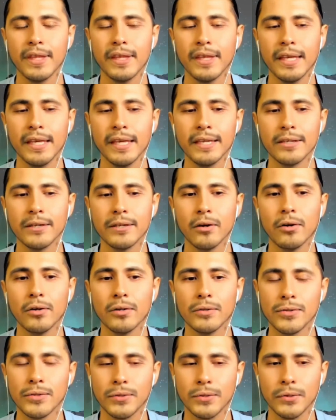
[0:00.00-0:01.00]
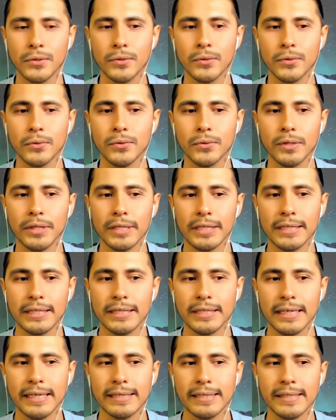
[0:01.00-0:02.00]
it also
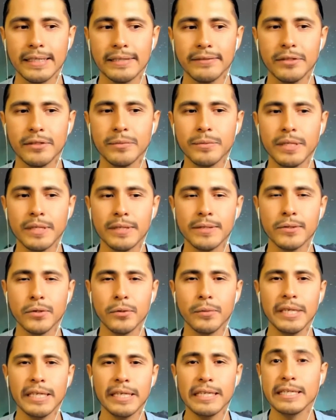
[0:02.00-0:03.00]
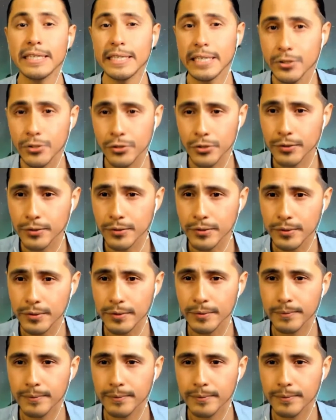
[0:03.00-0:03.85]
has given me so many teachers,